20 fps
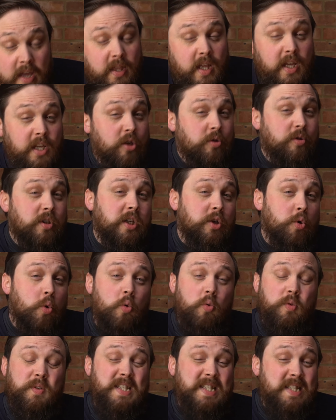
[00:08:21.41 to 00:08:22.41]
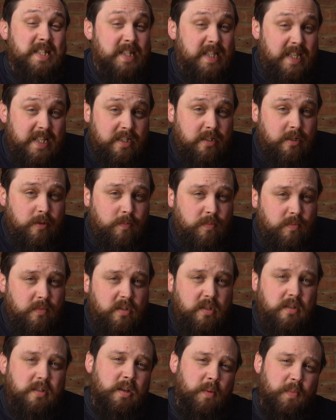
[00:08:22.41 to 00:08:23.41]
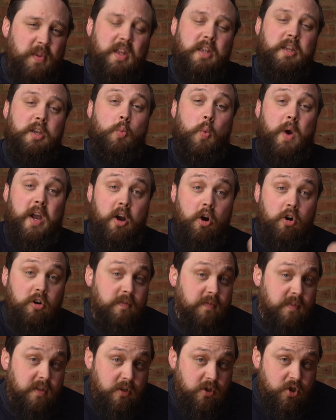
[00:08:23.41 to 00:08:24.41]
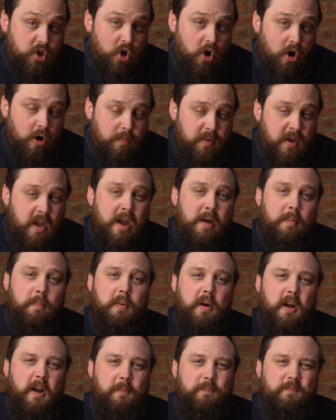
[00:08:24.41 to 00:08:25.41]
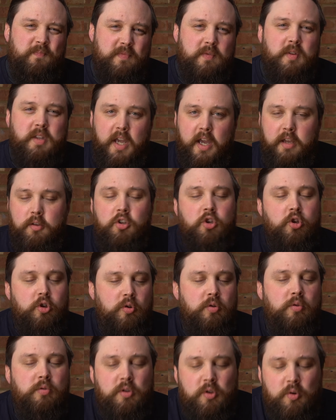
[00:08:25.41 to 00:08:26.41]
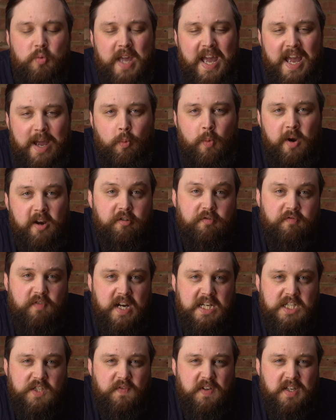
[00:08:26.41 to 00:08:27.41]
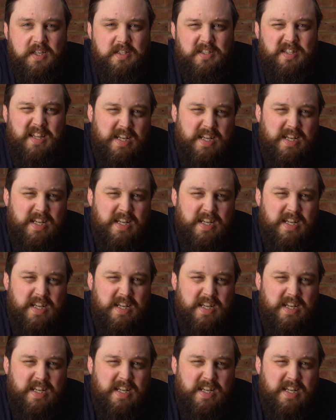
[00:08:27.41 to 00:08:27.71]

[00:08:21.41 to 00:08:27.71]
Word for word: They're usually called systems, something that you wear over the top, but yeah, you, you can wear a rash vest.